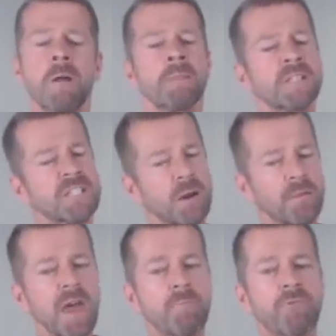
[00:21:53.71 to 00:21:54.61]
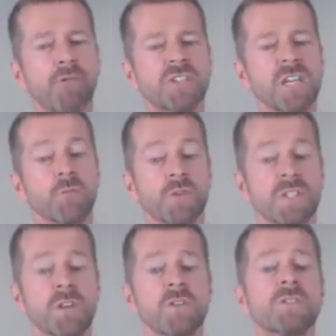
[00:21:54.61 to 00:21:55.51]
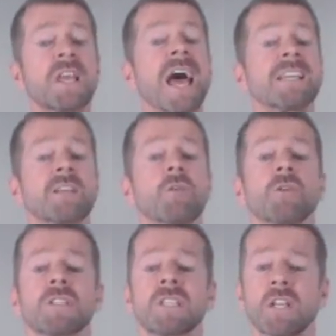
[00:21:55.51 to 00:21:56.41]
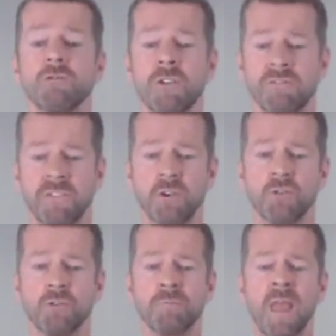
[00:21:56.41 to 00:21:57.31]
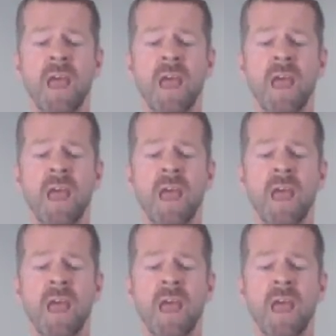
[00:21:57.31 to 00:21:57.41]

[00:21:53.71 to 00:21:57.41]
some of that protein was used as an auxiliary fuel.